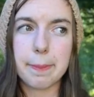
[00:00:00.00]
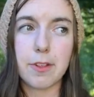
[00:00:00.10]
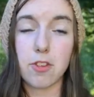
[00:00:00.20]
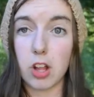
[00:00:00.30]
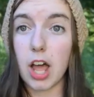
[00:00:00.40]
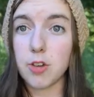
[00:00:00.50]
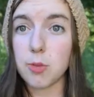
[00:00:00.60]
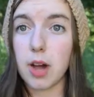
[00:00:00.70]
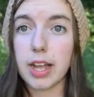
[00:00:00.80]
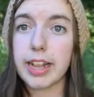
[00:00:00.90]
there's a lot to
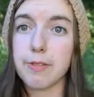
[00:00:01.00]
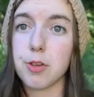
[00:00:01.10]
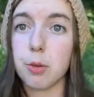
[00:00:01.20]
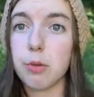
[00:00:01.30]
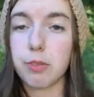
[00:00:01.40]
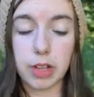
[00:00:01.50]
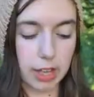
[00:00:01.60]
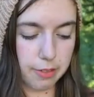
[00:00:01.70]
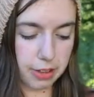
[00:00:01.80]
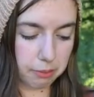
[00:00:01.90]
watch if you really
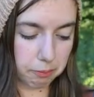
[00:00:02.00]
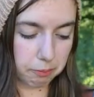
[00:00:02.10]
love it.